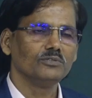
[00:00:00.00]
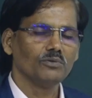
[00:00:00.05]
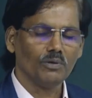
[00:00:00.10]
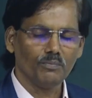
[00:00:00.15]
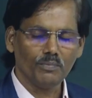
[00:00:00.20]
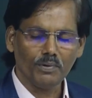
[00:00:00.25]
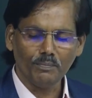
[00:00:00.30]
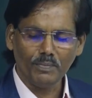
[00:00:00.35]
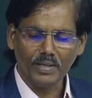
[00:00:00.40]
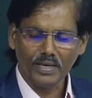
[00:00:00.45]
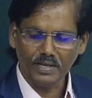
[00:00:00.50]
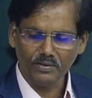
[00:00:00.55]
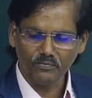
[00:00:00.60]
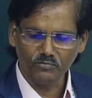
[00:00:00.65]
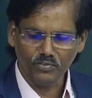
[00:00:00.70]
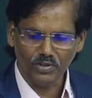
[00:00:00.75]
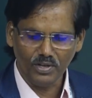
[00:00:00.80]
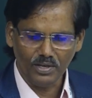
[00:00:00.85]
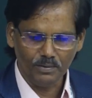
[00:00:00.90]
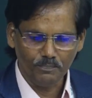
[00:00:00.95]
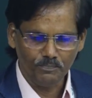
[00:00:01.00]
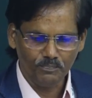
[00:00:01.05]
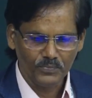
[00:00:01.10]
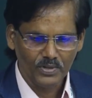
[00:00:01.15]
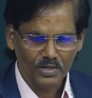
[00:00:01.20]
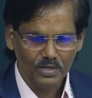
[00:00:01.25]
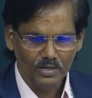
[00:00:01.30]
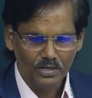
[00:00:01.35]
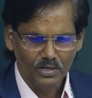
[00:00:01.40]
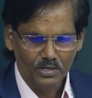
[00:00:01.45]
will be meaningful.
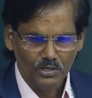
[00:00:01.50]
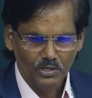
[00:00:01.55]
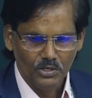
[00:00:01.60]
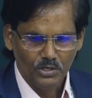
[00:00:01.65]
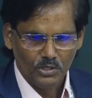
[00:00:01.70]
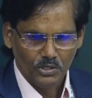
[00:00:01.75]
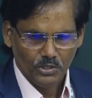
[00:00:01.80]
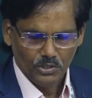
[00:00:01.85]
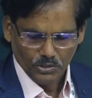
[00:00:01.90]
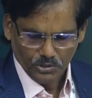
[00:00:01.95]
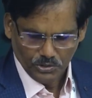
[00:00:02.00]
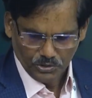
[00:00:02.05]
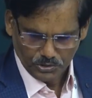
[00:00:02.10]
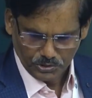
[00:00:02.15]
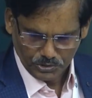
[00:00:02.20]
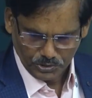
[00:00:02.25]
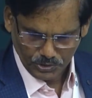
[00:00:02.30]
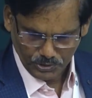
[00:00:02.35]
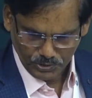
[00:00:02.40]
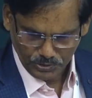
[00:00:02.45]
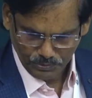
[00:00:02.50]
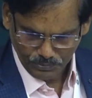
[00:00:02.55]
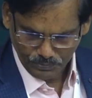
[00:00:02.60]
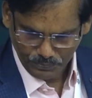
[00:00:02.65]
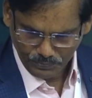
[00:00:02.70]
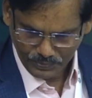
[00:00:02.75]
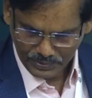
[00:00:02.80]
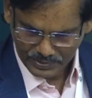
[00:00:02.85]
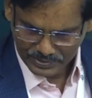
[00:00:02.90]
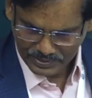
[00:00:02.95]

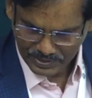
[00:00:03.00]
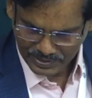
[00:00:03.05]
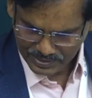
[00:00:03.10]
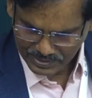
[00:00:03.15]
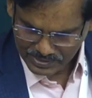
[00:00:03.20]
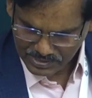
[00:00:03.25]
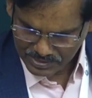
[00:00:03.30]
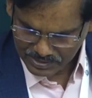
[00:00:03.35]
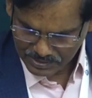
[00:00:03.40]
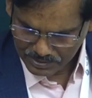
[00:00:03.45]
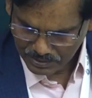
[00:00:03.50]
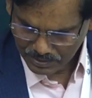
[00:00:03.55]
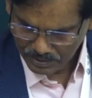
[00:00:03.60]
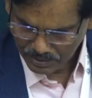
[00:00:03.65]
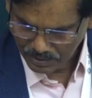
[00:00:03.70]
So with this,